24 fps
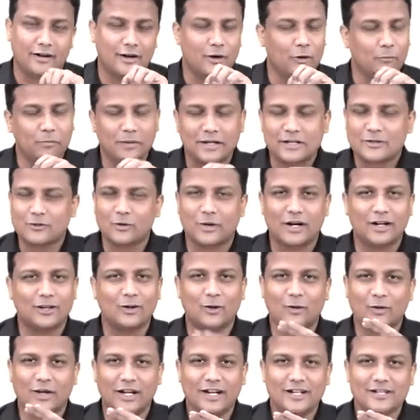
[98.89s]
Now please look at
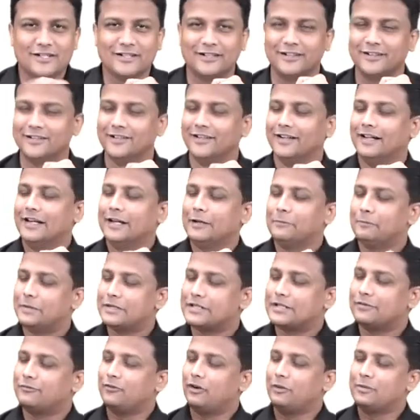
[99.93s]
the location,
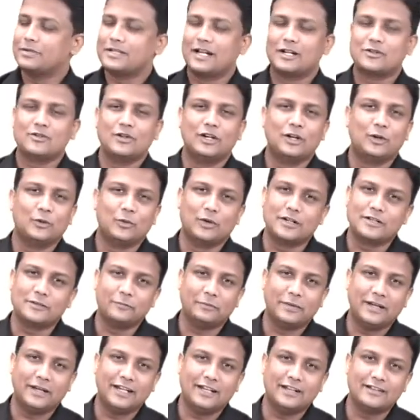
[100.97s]
pisiform is actually towards the
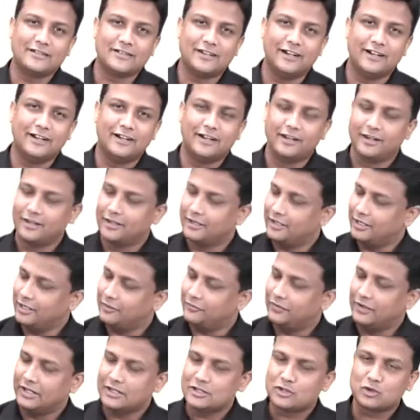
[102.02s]
medial side.
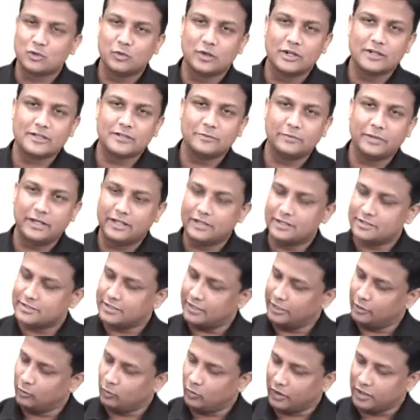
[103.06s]
If it is towards the medial
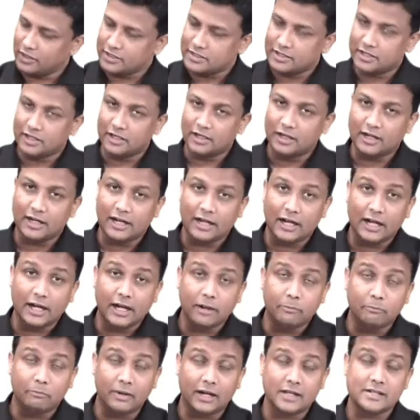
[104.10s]
side, what is the
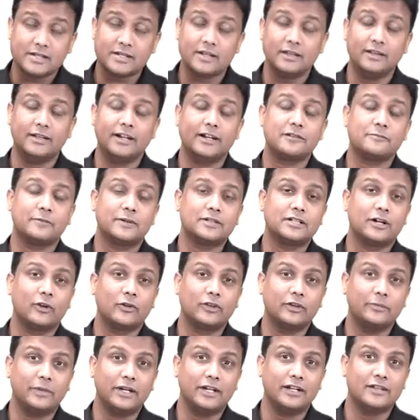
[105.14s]
muscle that is present on
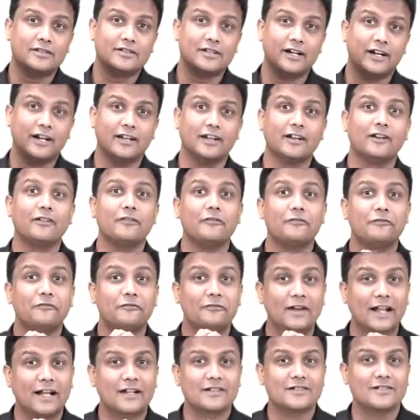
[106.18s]
the medial side here?
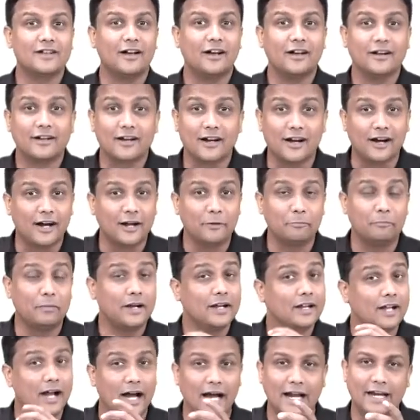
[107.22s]
Flexor
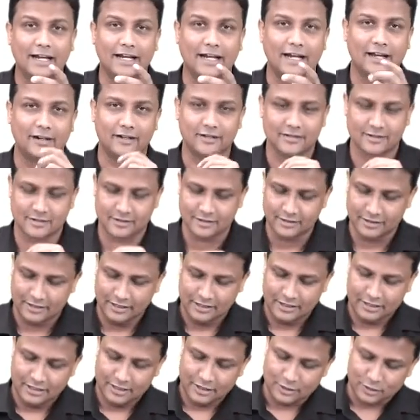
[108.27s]
carpi ulnaris.
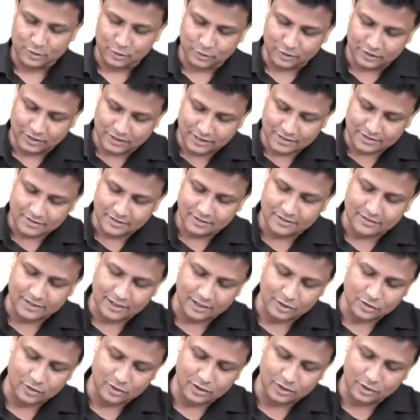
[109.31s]
So this is
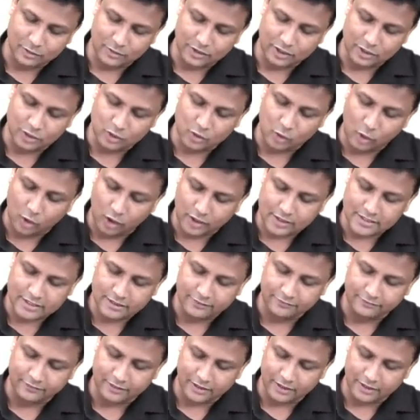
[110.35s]
actually going to
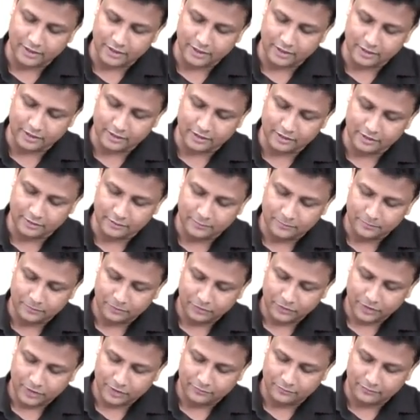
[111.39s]
ossify in the
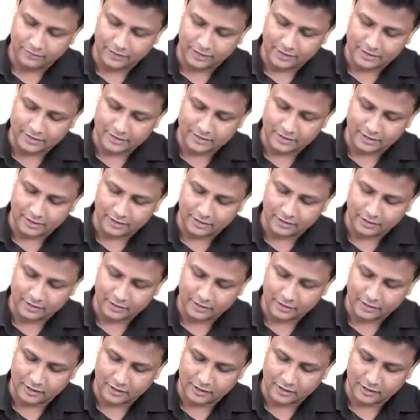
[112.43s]
flexor